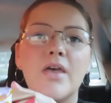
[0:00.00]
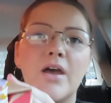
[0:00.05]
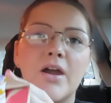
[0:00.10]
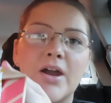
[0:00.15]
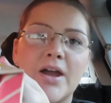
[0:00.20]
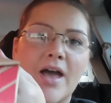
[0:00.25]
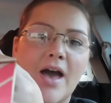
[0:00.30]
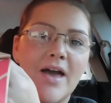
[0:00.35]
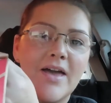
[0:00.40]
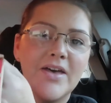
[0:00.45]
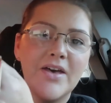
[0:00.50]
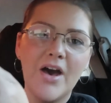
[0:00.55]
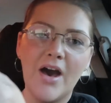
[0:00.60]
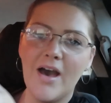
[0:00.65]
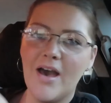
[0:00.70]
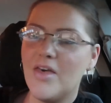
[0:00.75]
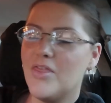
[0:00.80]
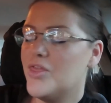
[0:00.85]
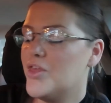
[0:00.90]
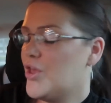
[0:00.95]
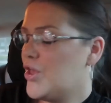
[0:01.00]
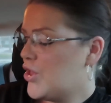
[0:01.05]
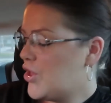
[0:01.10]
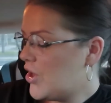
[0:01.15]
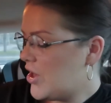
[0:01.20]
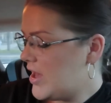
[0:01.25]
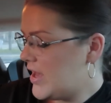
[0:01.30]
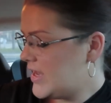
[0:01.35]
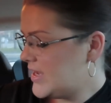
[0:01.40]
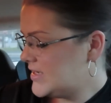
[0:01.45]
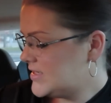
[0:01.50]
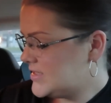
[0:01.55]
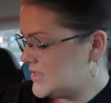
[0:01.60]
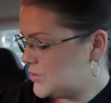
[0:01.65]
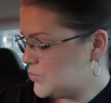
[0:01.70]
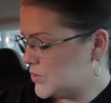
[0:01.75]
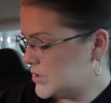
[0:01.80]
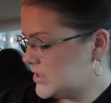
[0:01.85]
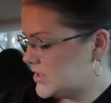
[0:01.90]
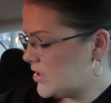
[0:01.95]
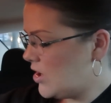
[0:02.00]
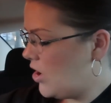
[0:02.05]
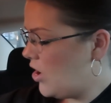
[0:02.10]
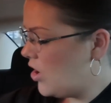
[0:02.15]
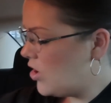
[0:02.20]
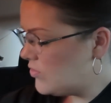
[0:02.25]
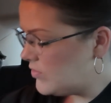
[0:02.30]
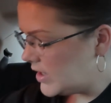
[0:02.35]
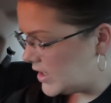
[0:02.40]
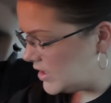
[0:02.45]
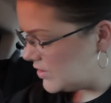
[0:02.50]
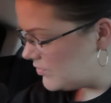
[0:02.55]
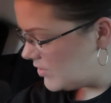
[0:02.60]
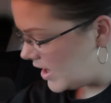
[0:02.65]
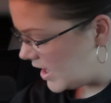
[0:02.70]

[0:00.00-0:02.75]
All right, I got the goods. It was already